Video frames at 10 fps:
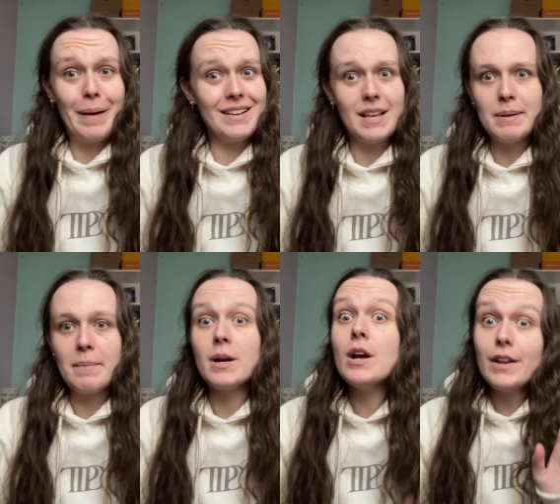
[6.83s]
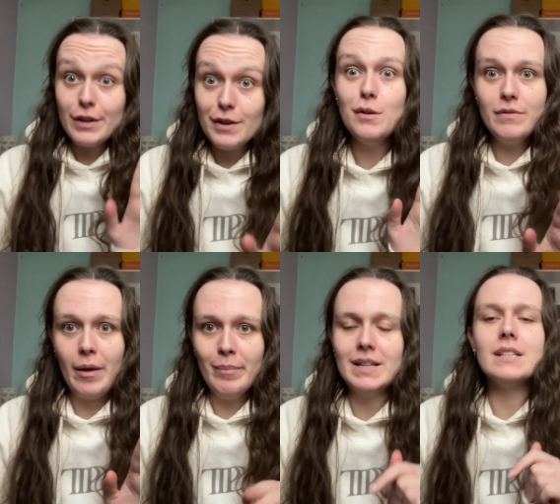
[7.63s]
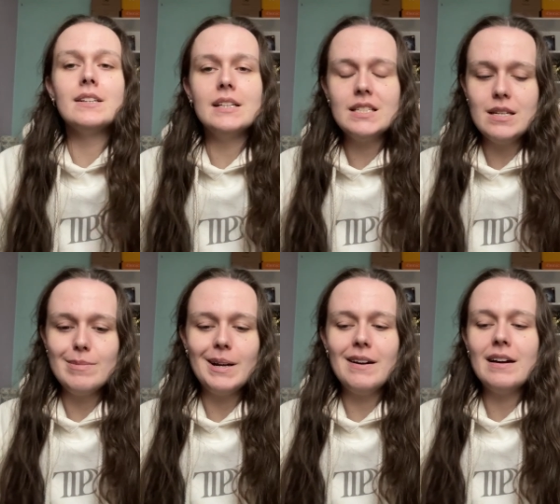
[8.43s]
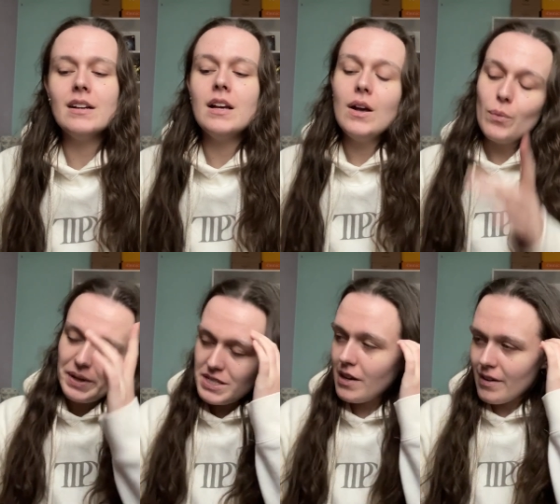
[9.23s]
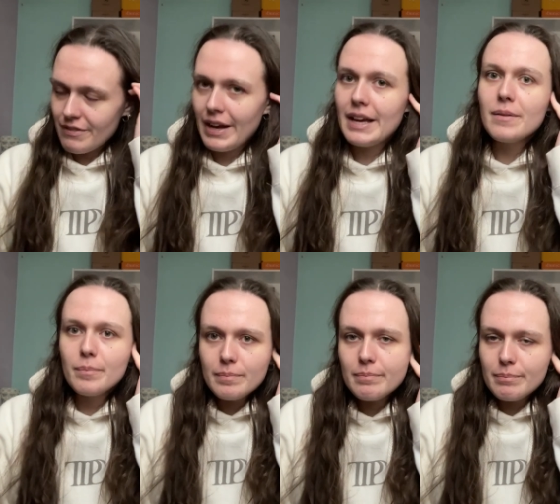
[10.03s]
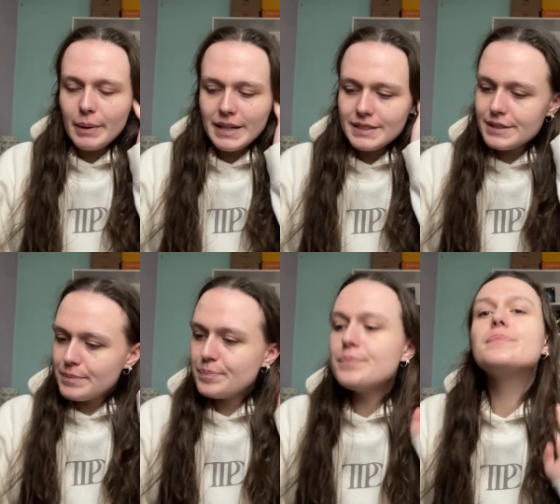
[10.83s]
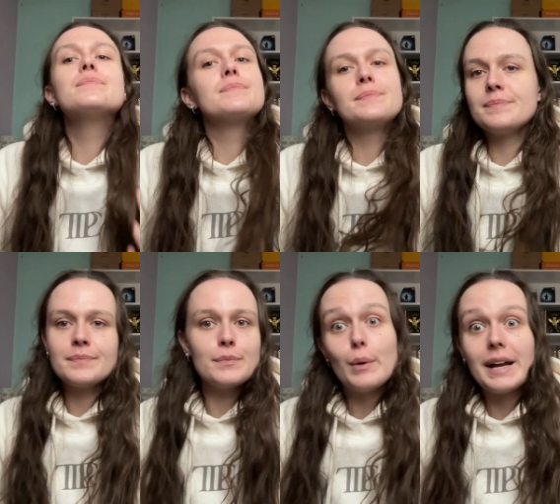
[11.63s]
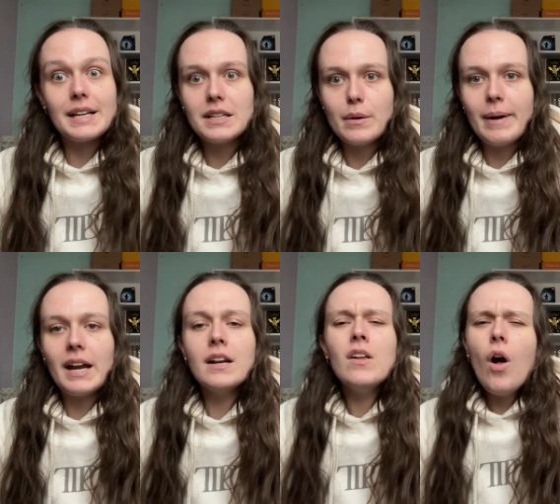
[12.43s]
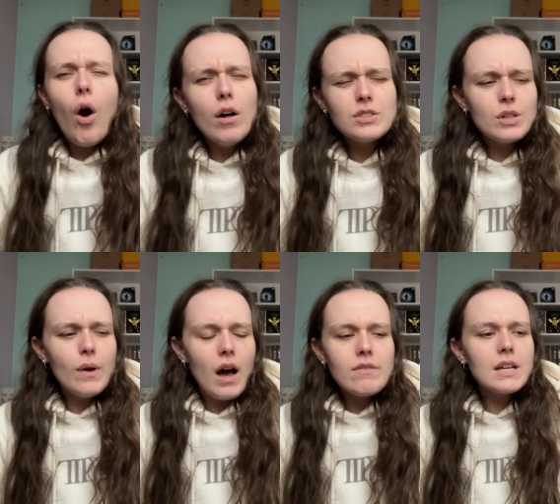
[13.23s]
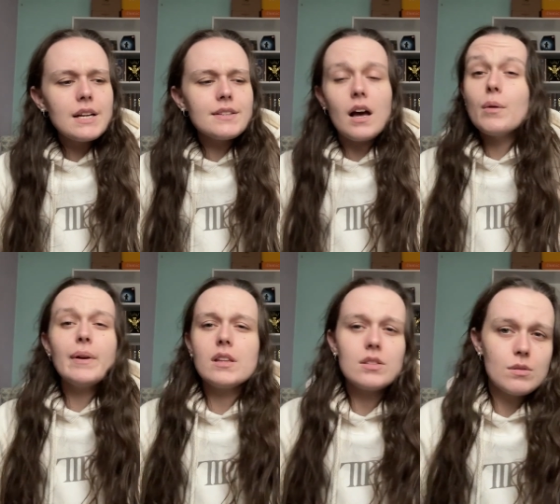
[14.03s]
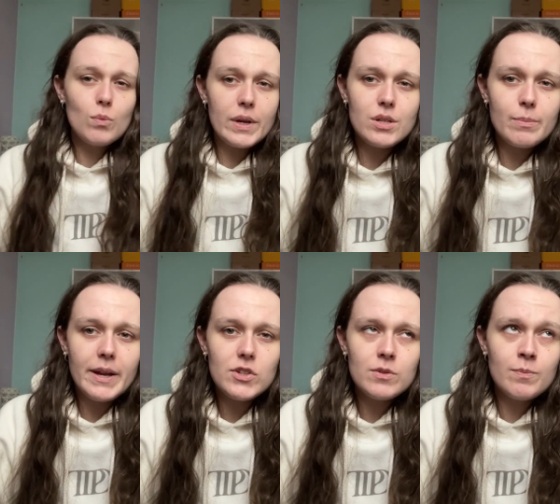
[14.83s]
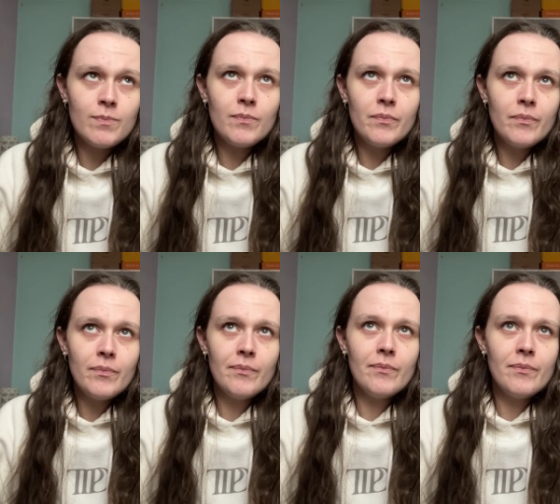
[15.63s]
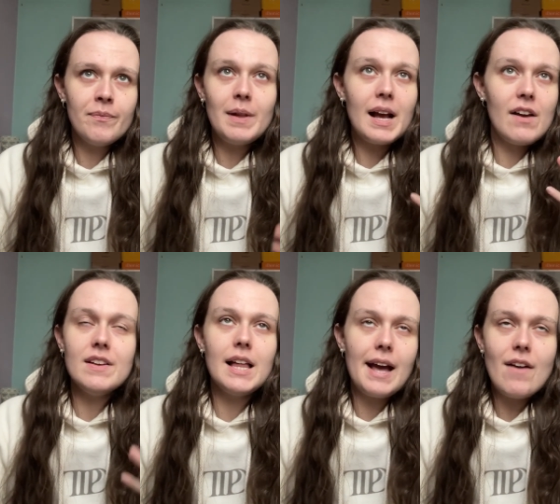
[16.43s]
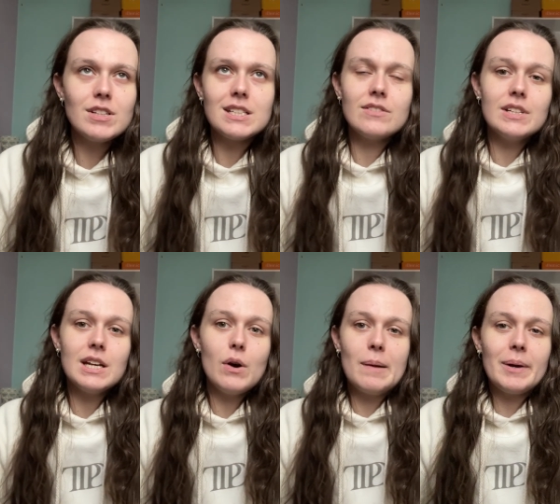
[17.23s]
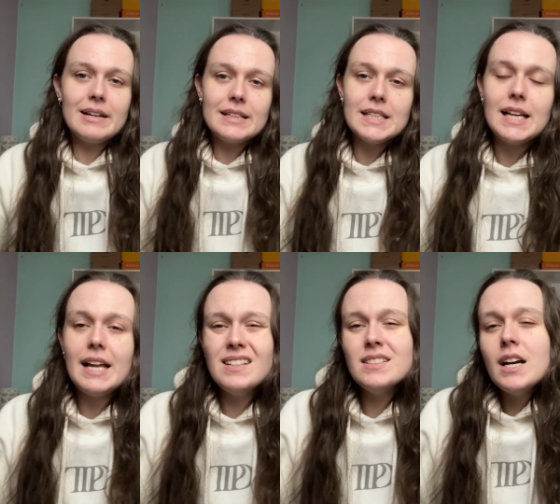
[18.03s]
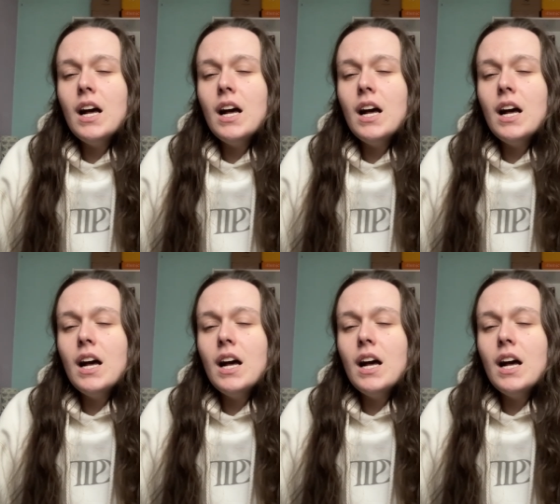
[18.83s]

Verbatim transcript: past September, November TBR, which is horrifying, but what can you do about it? Also, I realized I wear this way too much. Like, I feel like every single video I'm wearing this and